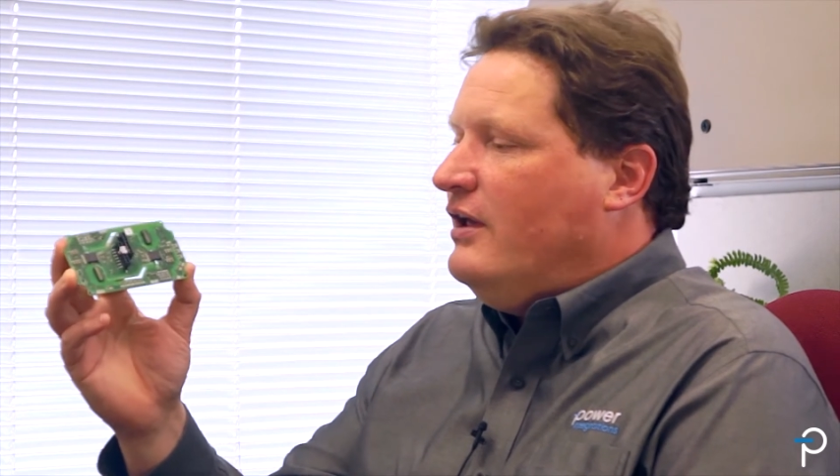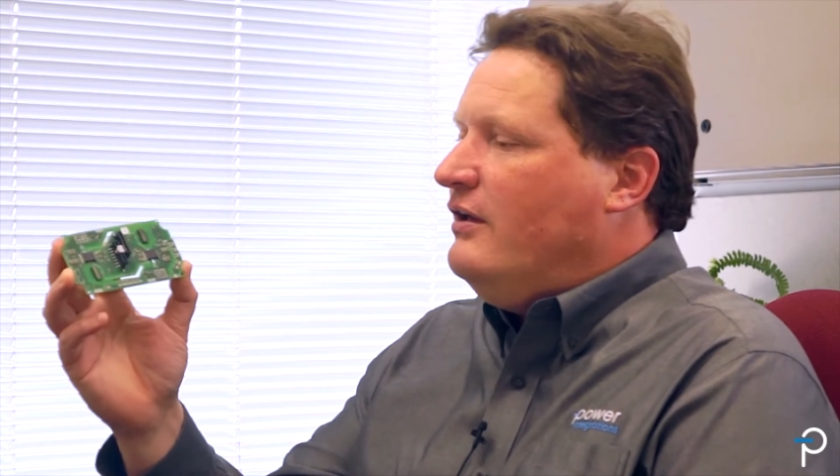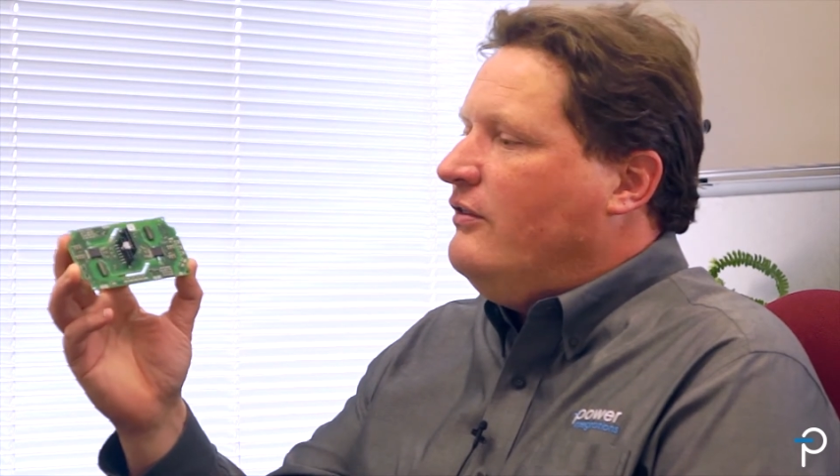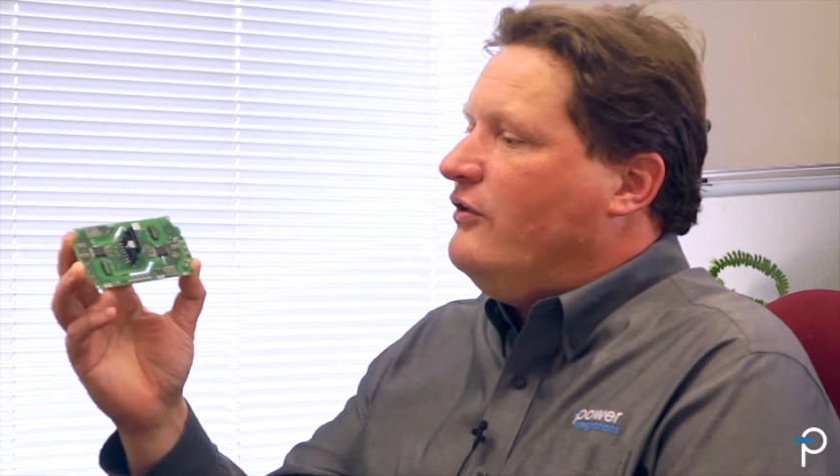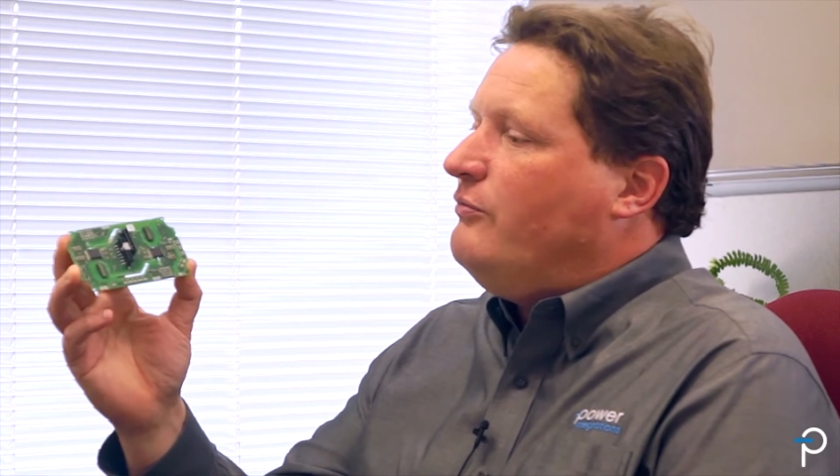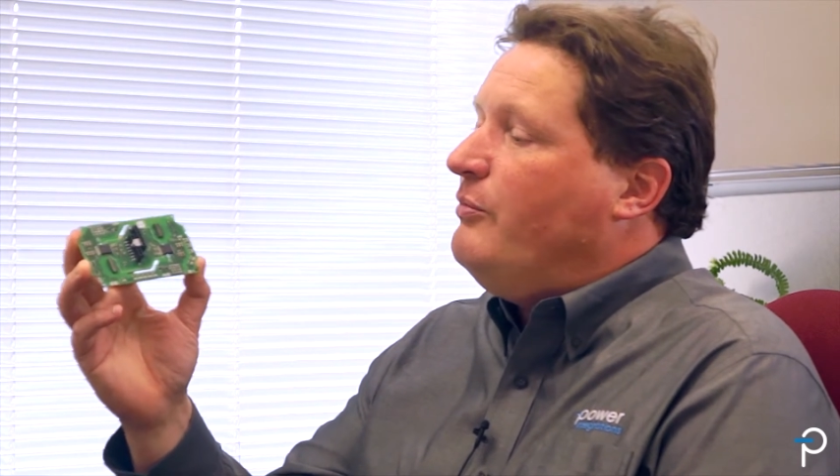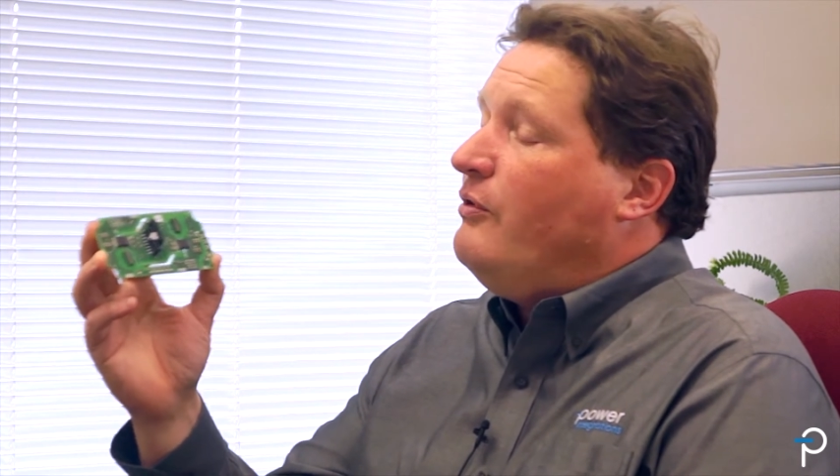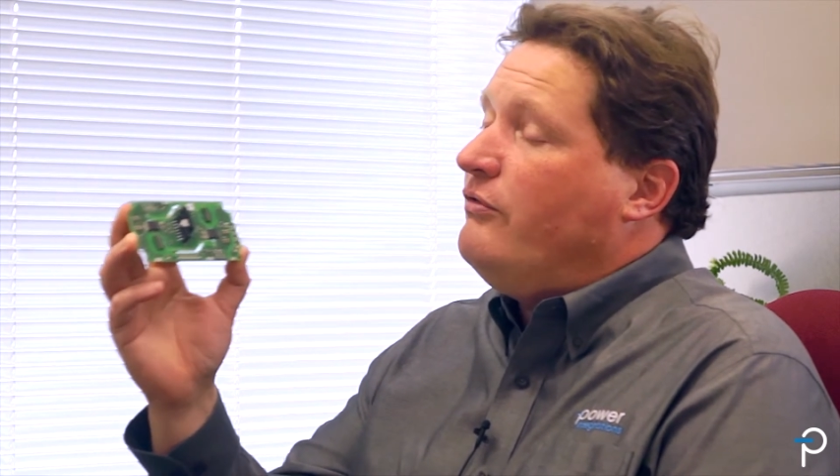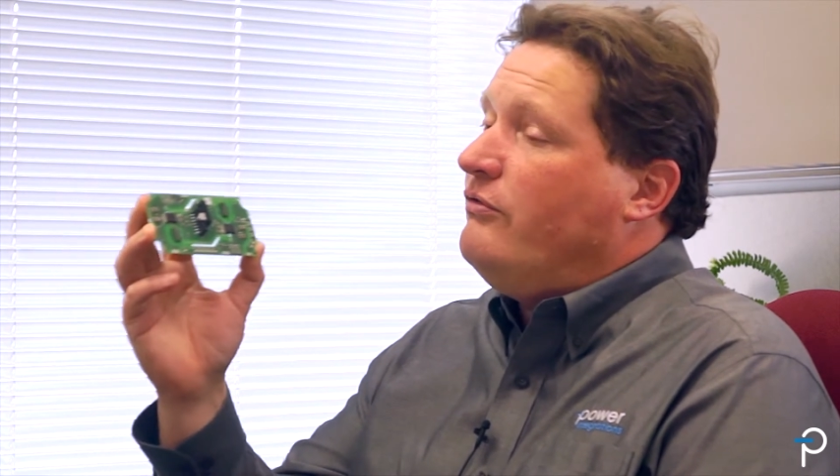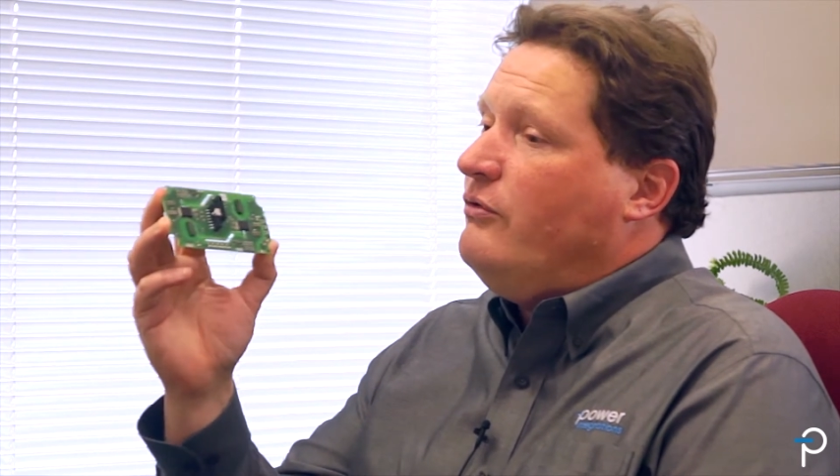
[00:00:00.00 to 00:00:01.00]
that's
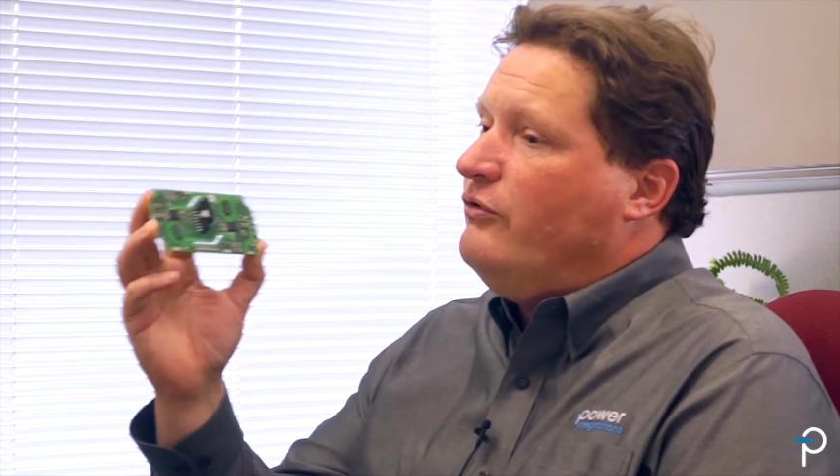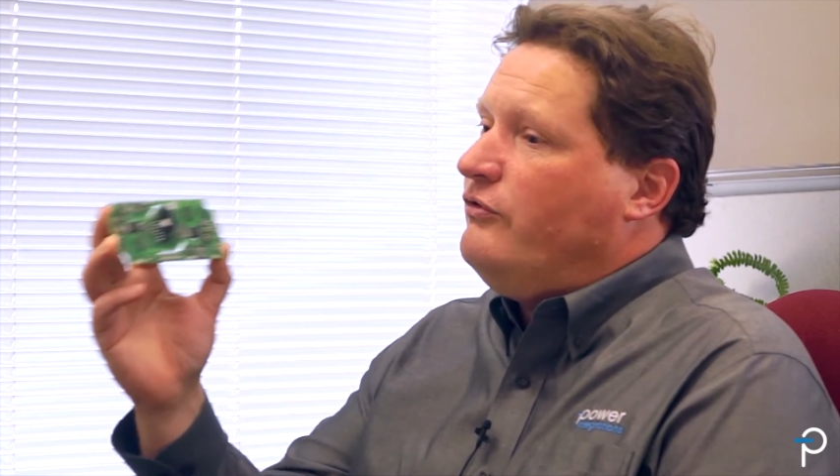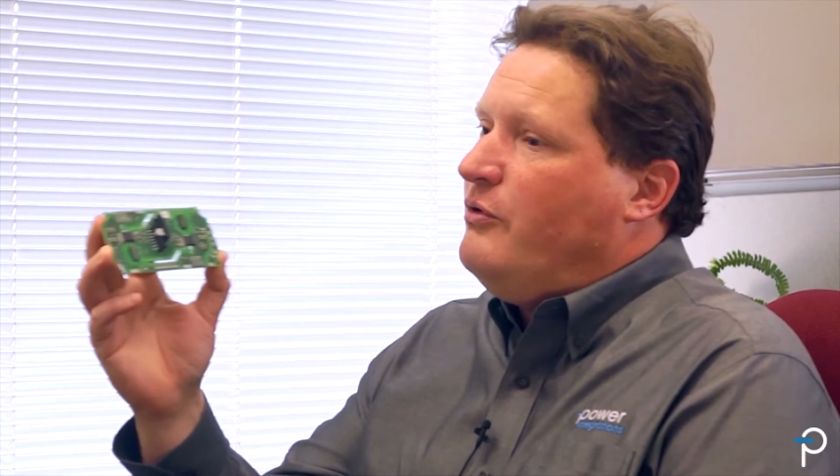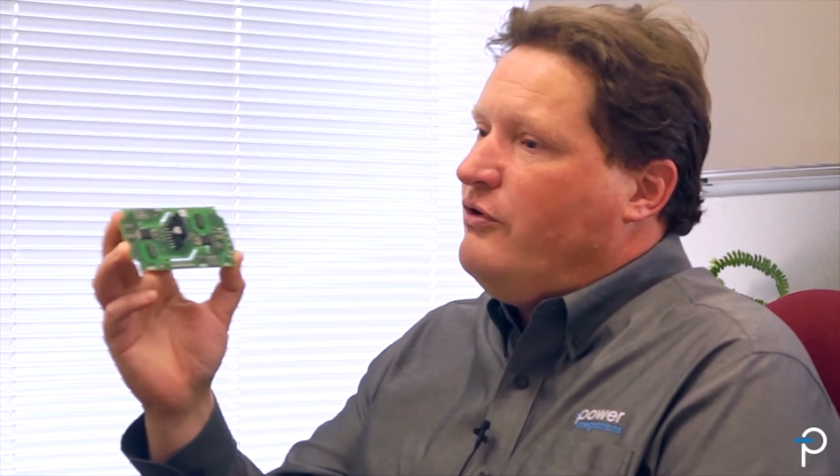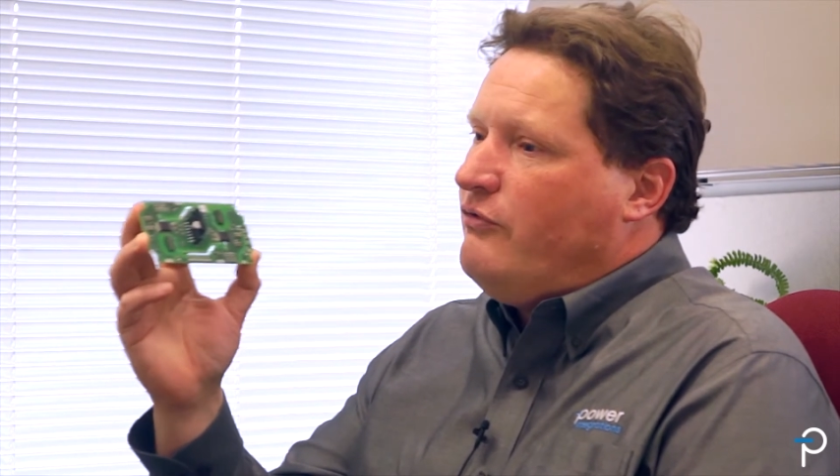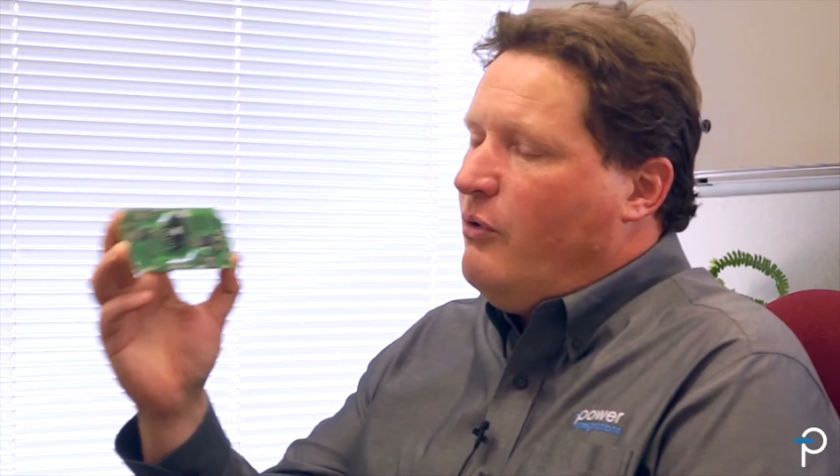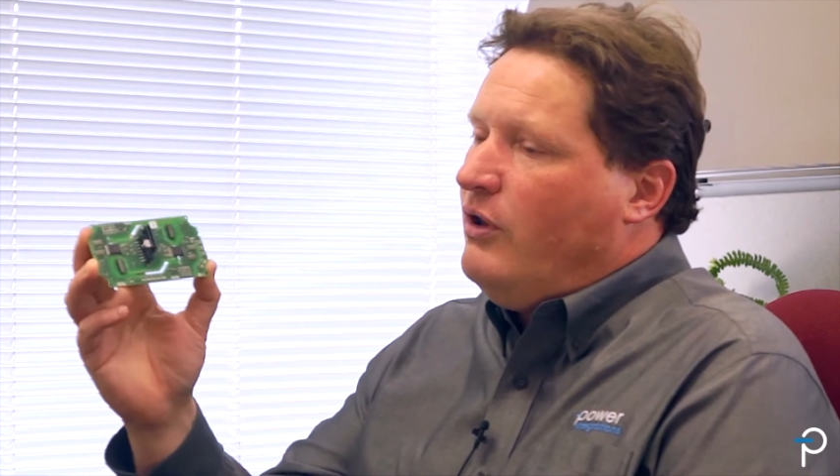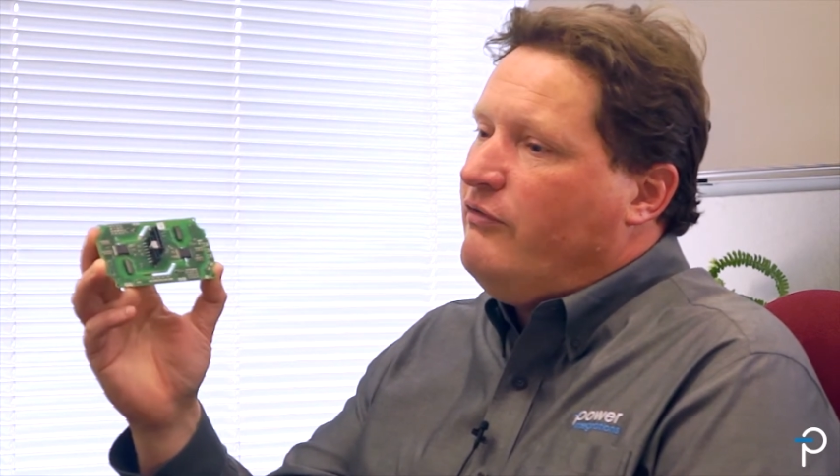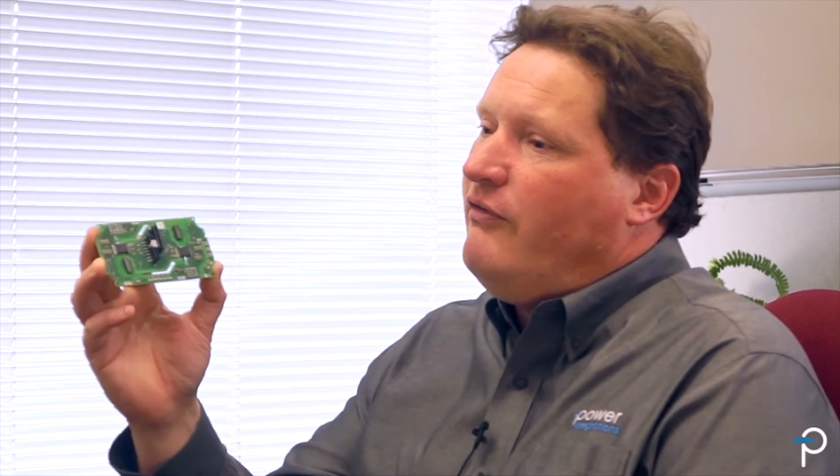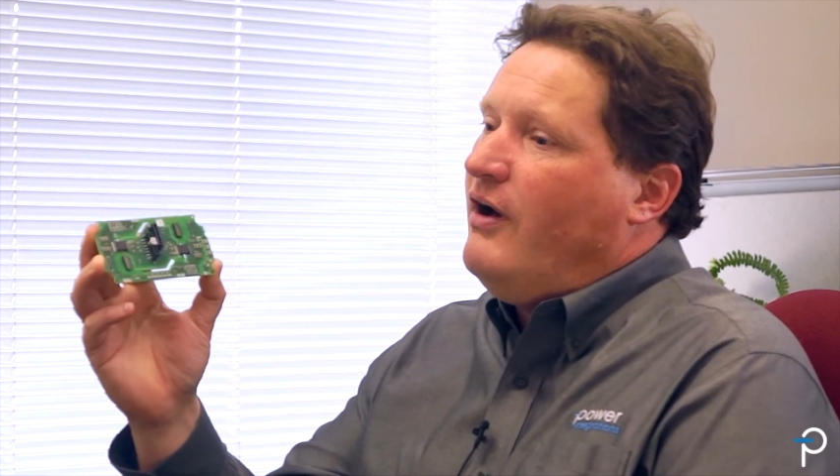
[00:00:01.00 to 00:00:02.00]
both automotive
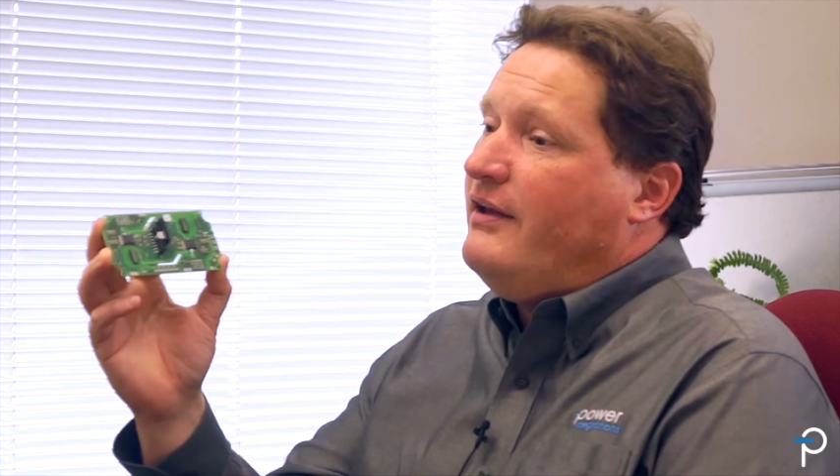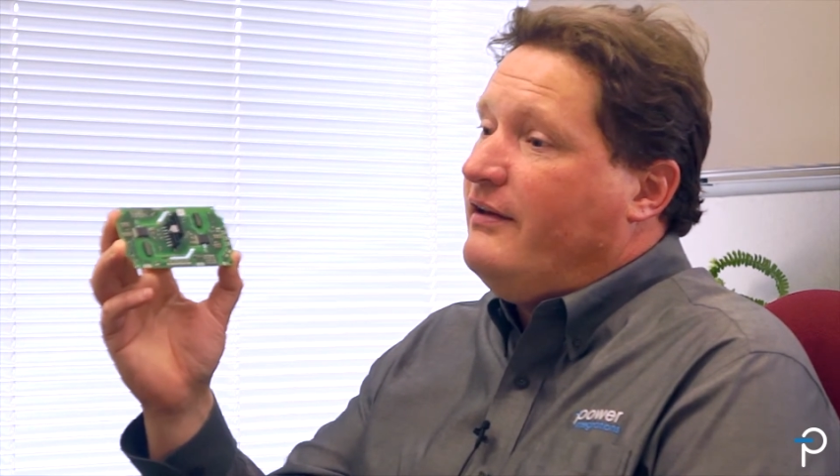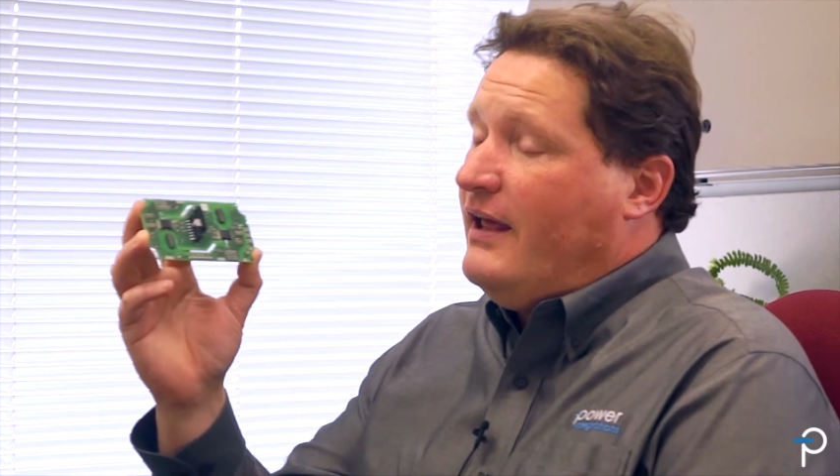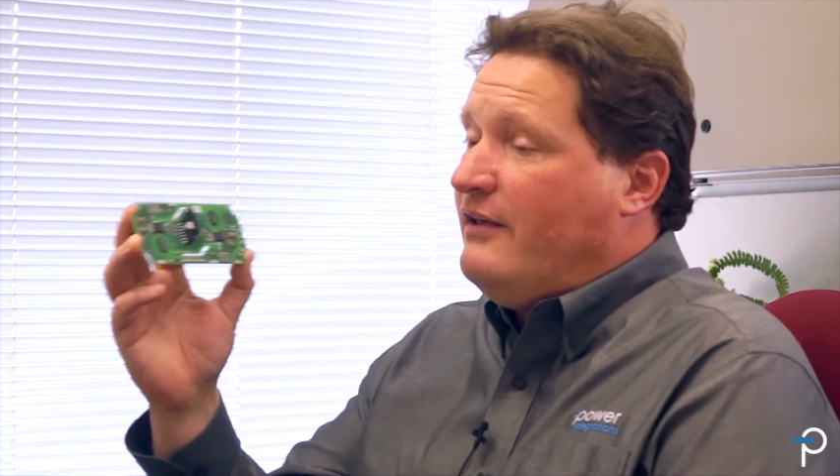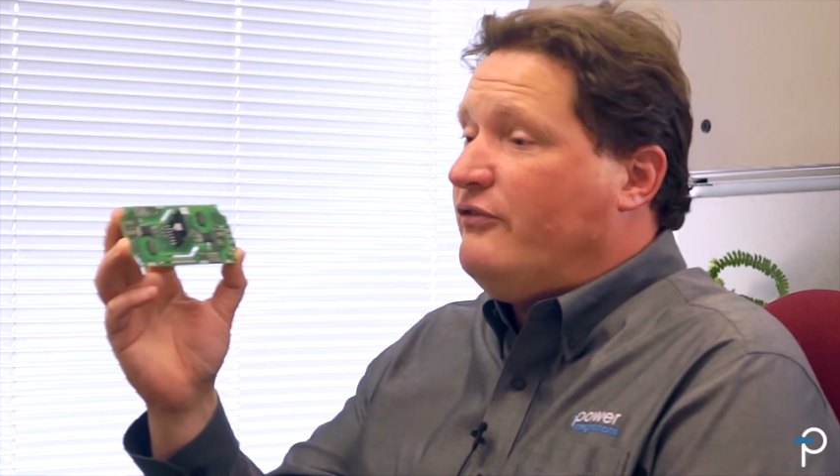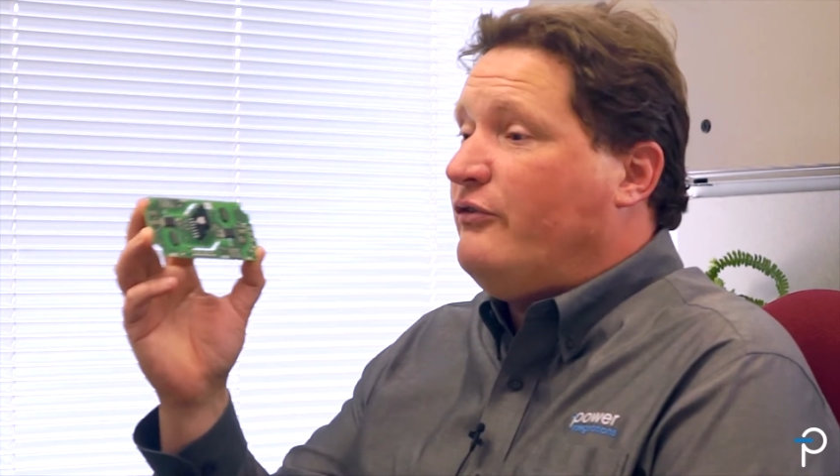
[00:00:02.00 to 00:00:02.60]
qualified and ASIL